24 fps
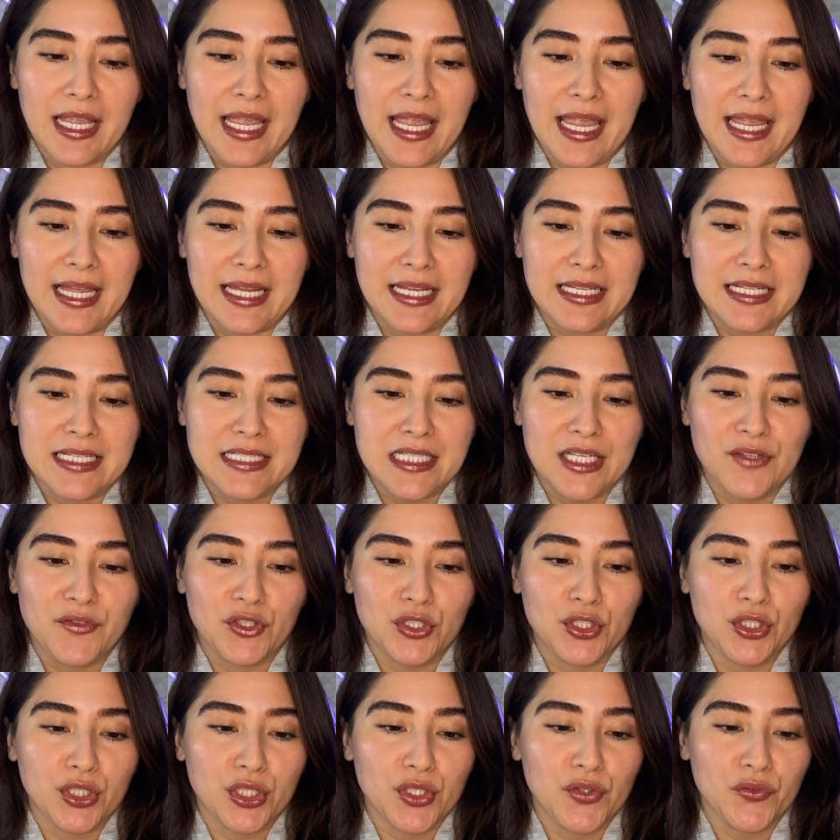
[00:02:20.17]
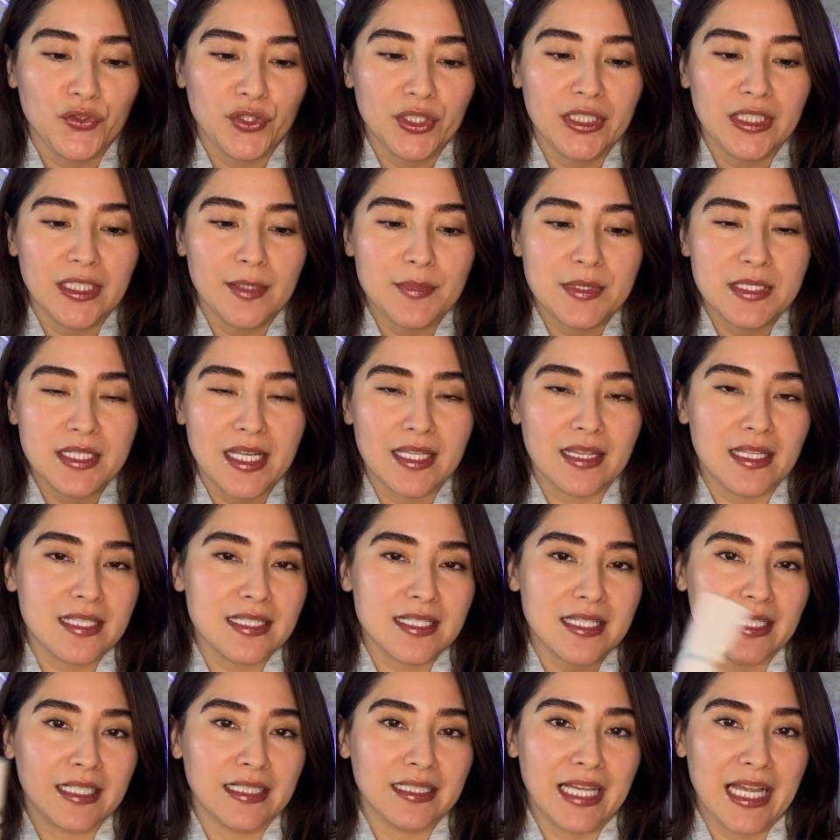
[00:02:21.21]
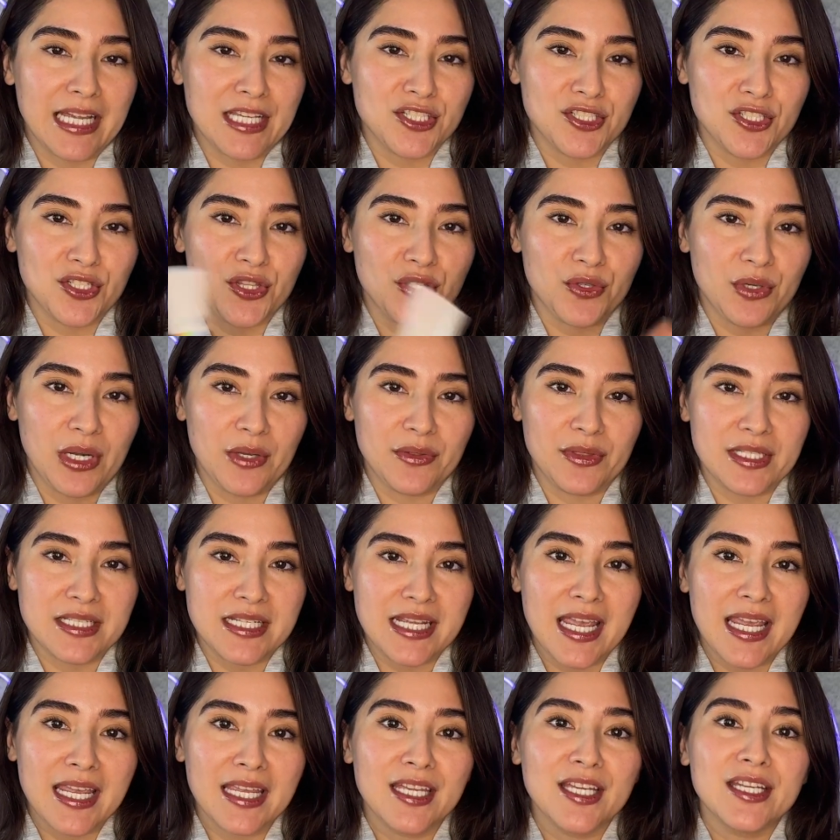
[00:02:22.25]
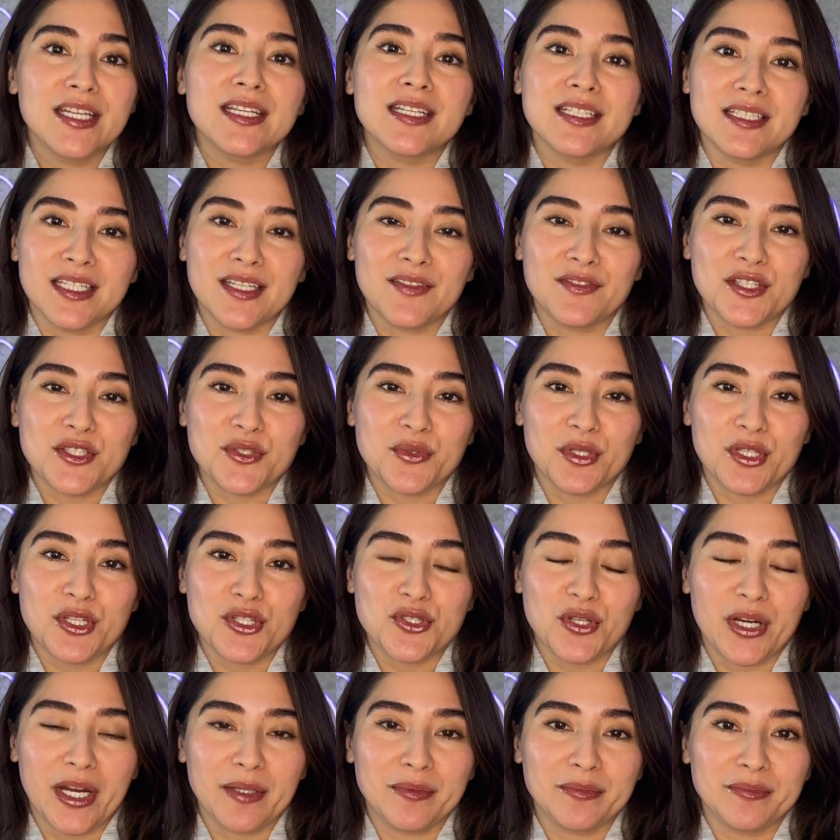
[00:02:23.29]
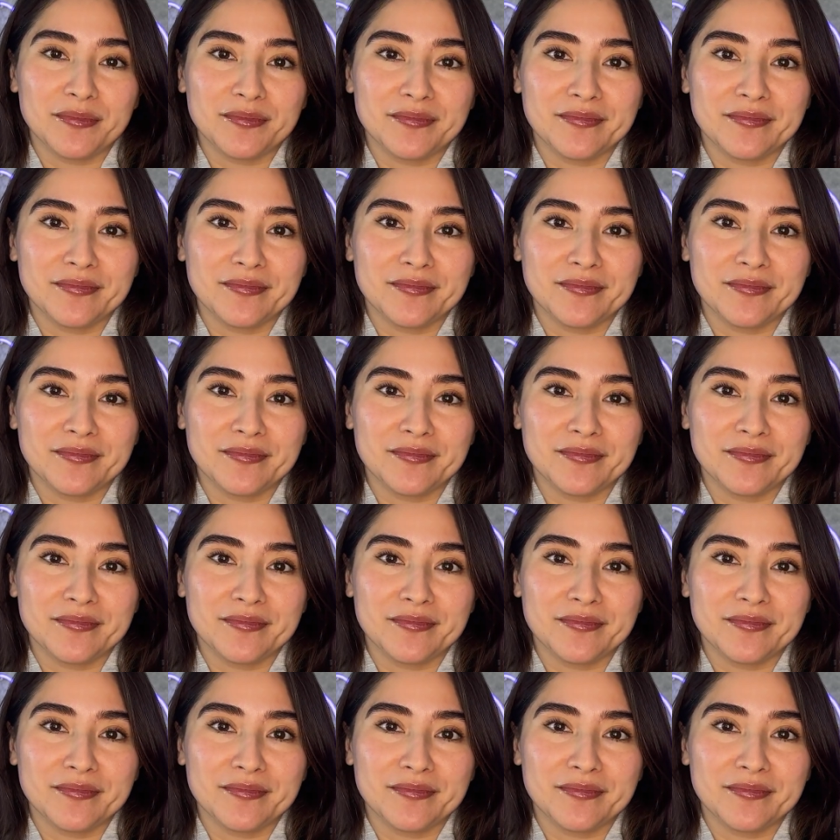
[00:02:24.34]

And if you're looking for a lip stain that's going to last you throughout the day, give this one a try.